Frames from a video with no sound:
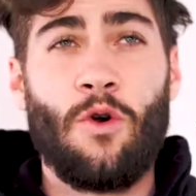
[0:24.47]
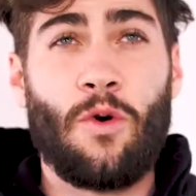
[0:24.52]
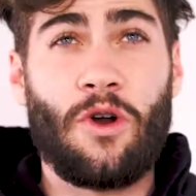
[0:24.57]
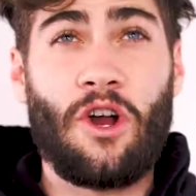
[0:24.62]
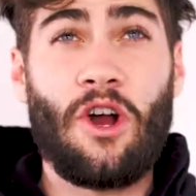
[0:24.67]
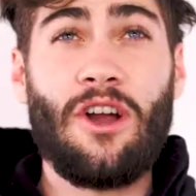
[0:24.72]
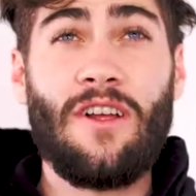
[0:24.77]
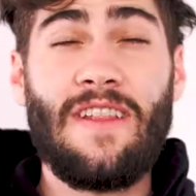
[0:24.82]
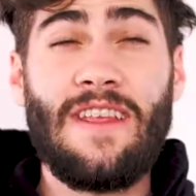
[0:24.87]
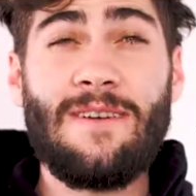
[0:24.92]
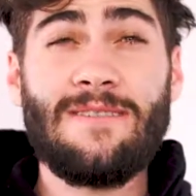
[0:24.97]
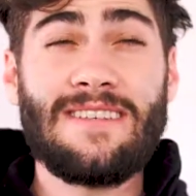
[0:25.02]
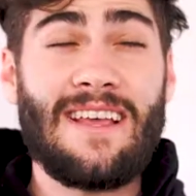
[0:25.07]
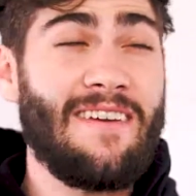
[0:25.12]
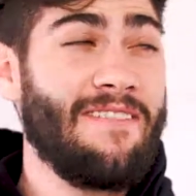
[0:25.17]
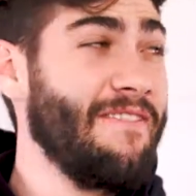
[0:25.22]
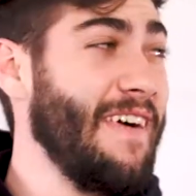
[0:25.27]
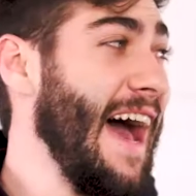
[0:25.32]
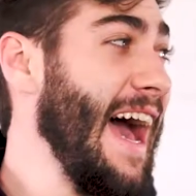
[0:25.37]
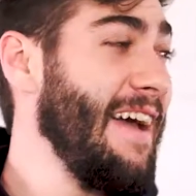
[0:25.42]
We're currently
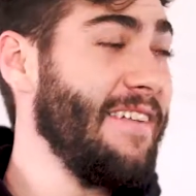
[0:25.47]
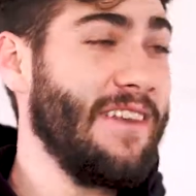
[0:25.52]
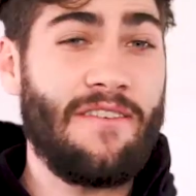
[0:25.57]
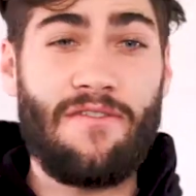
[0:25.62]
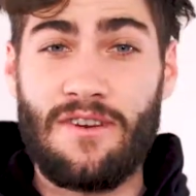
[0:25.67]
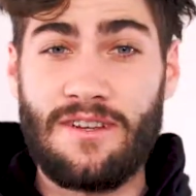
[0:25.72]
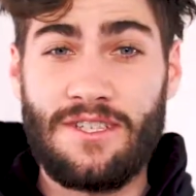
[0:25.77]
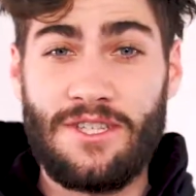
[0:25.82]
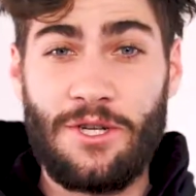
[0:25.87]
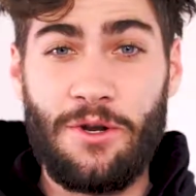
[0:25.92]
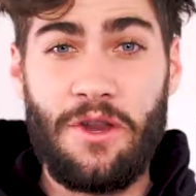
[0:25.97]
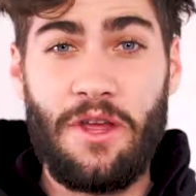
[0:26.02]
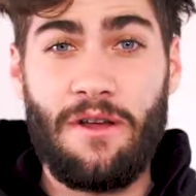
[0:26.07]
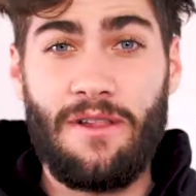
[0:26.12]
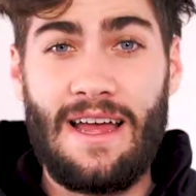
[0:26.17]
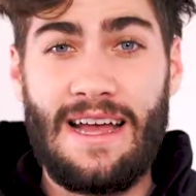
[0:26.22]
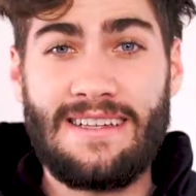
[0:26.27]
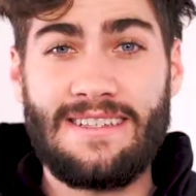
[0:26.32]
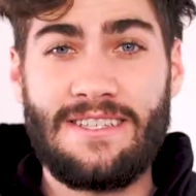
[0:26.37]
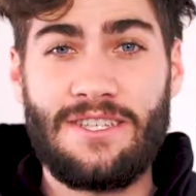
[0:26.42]
using 5 different
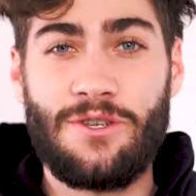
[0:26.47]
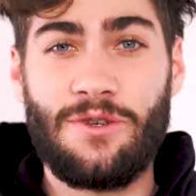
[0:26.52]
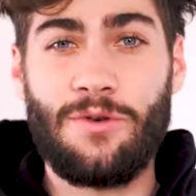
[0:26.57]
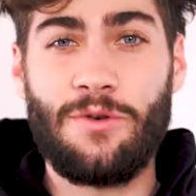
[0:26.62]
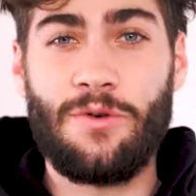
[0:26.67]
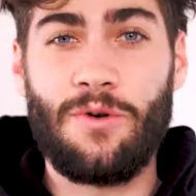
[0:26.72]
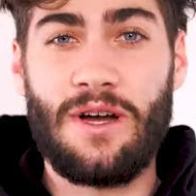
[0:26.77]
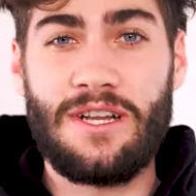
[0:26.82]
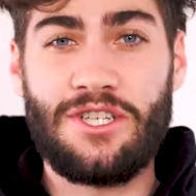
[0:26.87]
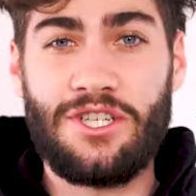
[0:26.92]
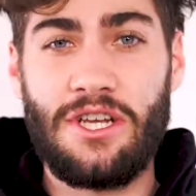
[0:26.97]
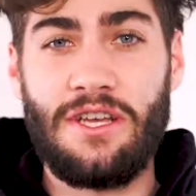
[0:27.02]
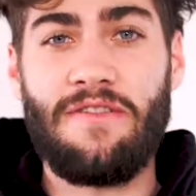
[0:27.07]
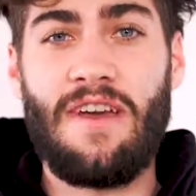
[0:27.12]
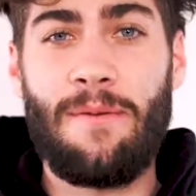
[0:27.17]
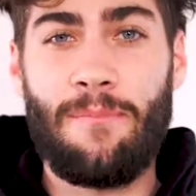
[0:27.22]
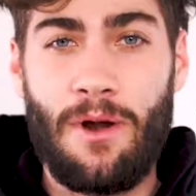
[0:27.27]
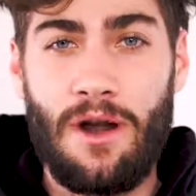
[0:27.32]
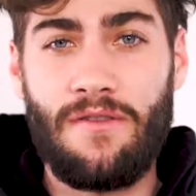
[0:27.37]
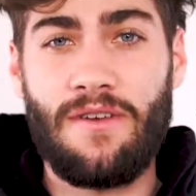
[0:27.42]
studio lights to achieve
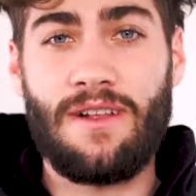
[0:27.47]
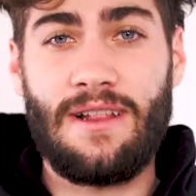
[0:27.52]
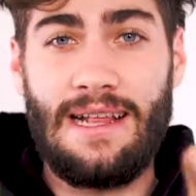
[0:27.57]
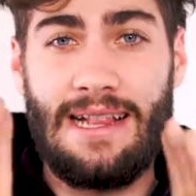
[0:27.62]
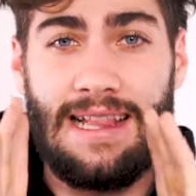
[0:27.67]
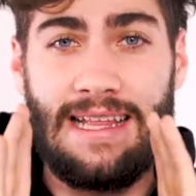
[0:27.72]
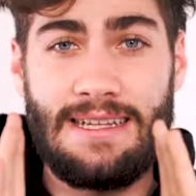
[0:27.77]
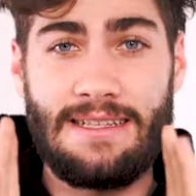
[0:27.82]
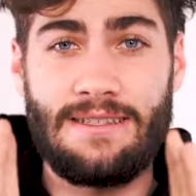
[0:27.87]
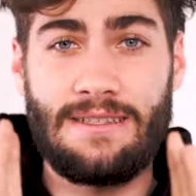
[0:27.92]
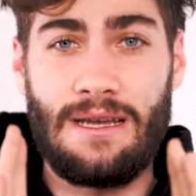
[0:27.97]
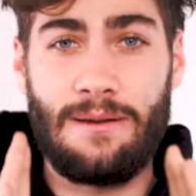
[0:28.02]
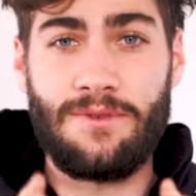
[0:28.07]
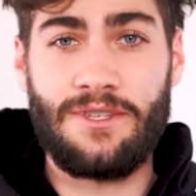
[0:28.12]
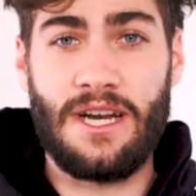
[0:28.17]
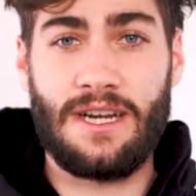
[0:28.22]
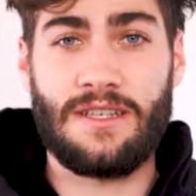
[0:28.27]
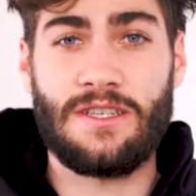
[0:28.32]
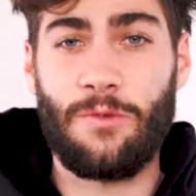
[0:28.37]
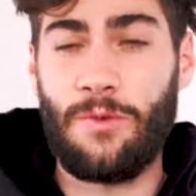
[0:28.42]
a perfectly lit
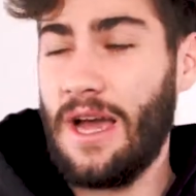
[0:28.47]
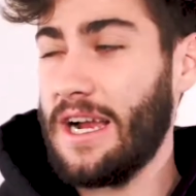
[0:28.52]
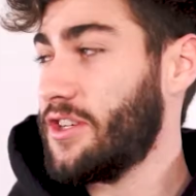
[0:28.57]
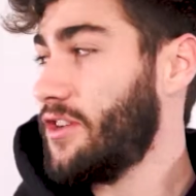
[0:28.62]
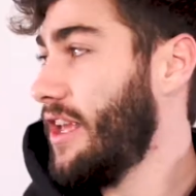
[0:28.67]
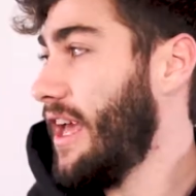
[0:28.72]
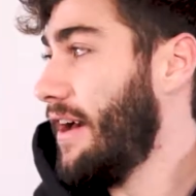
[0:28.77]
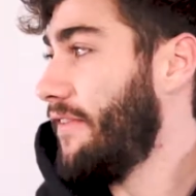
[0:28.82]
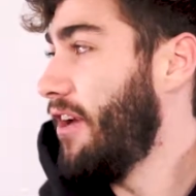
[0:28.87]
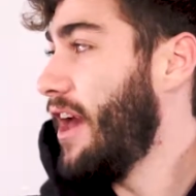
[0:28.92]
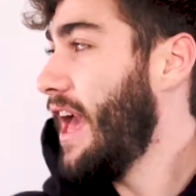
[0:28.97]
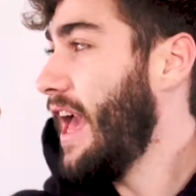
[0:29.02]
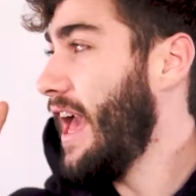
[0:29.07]
subject. So we actually have